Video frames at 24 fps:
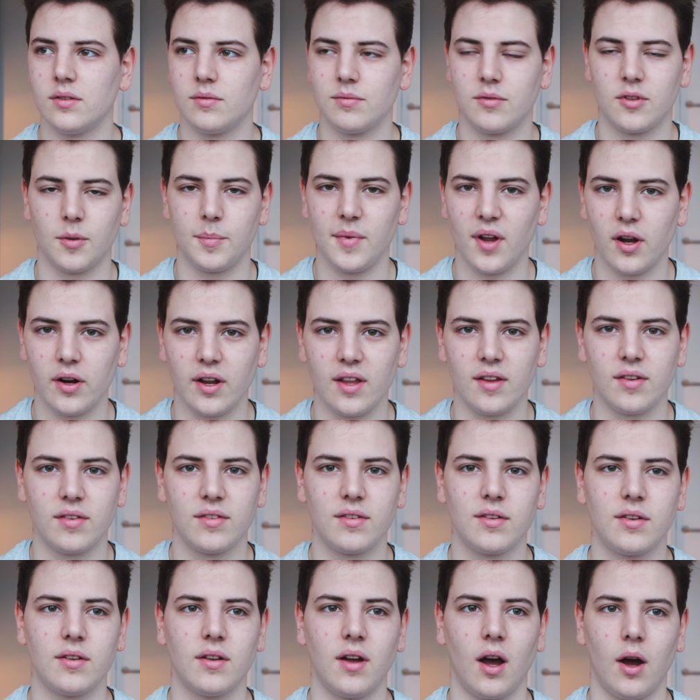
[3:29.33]
to be
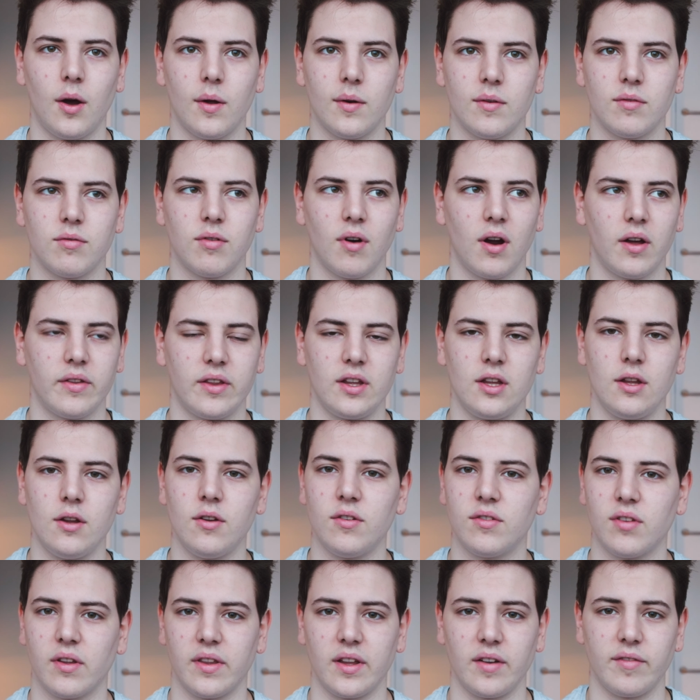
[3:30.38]
honest, I'd rather
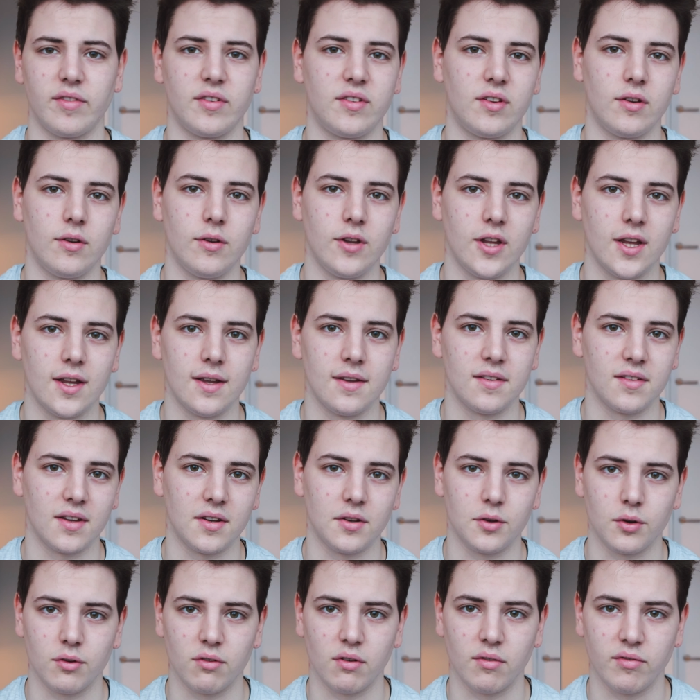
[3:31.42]
use something for 2 years and
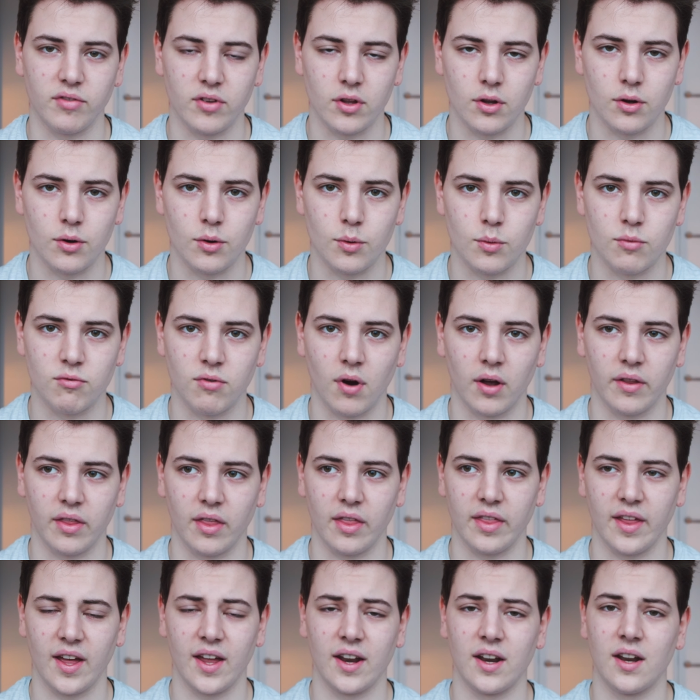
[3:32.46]
do a review rather
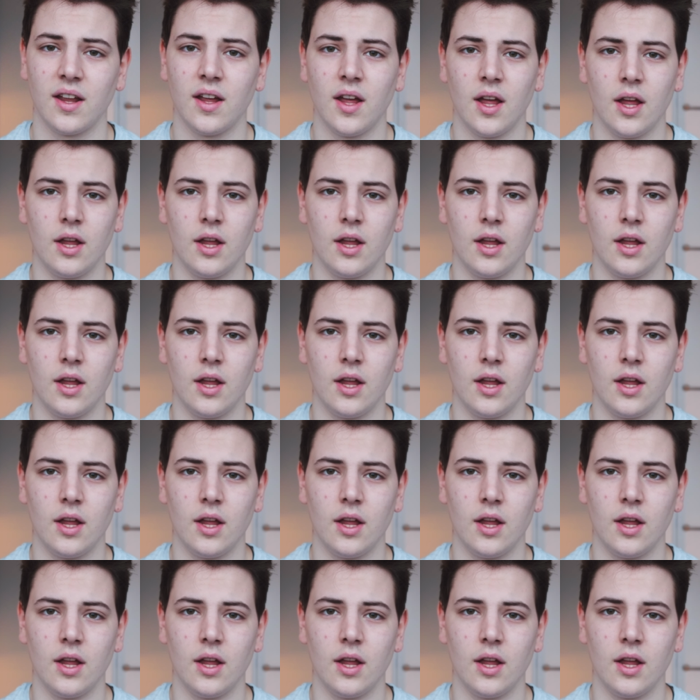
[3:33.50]
than